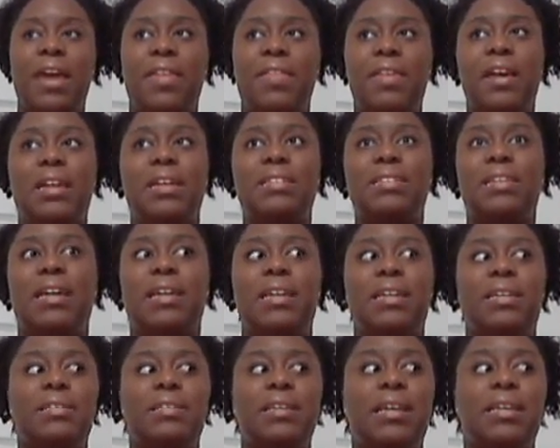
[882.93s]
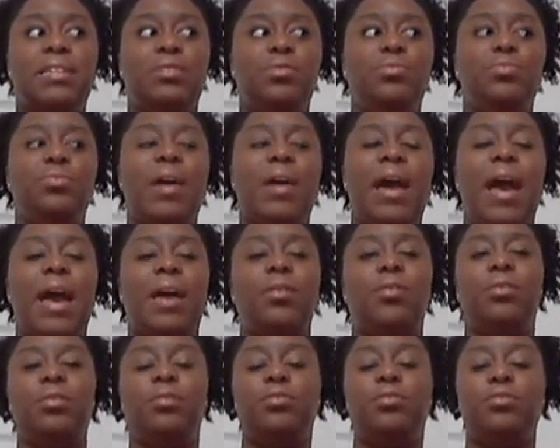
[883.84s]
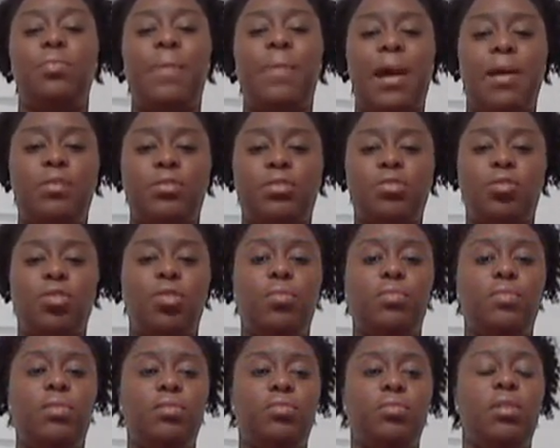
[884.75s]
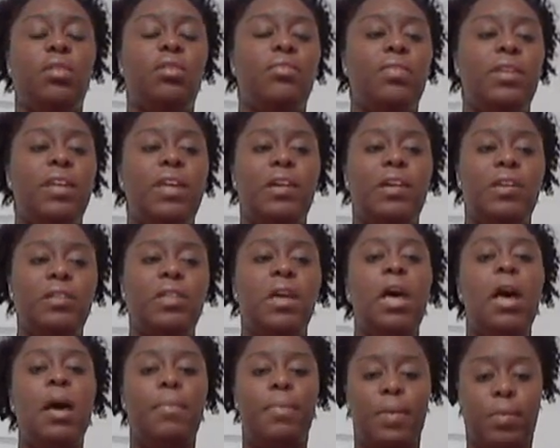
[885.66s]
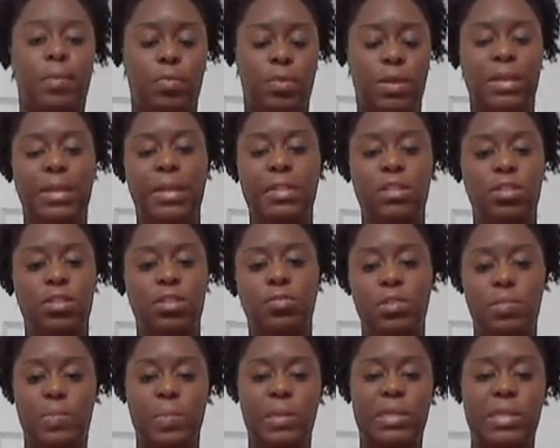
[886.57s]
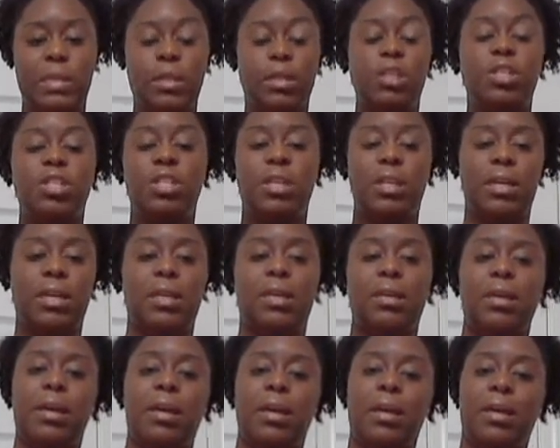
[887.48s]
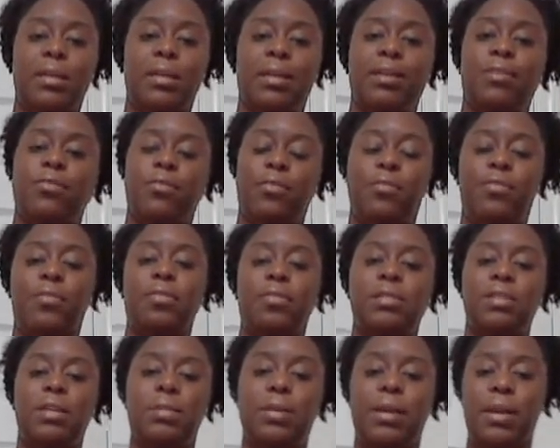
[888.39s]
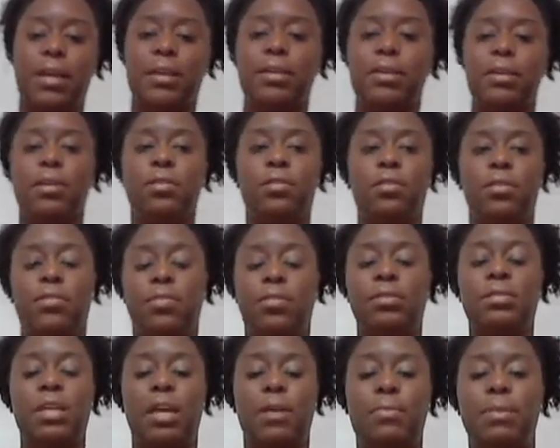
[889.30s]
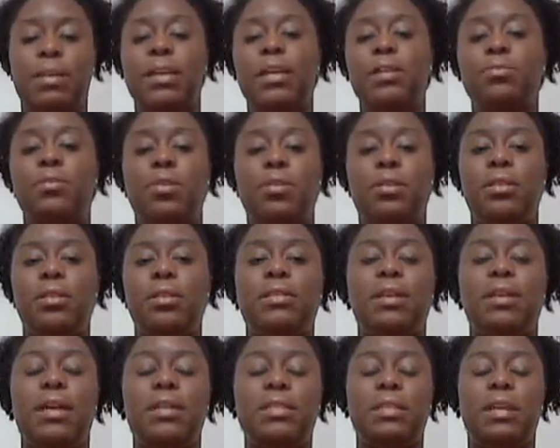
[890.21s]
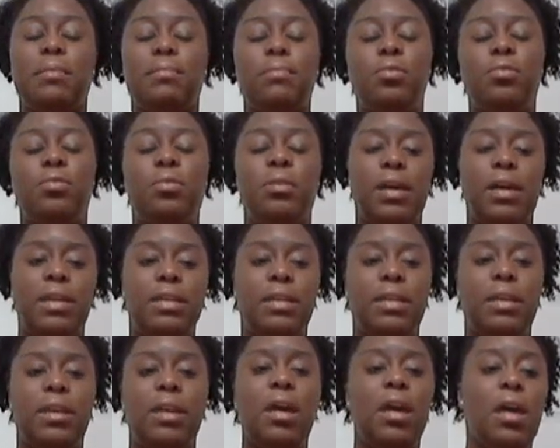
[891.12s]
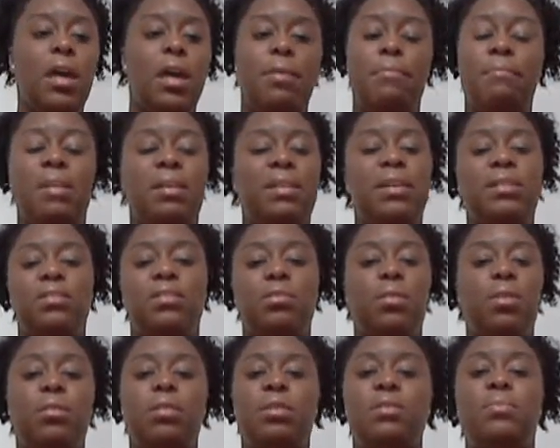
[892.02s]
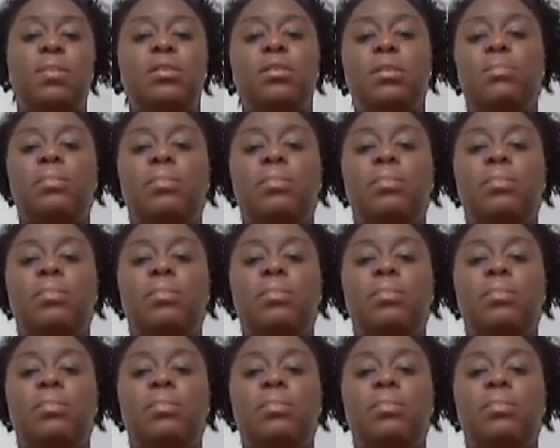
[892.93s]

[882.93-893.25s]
And I decided instead to do the power sculpt and do other videos. But what I need to do is be diligent and like for the first time, like I did it the first time, my legs were hurting. The second time I did it, my legs don't hurt as much.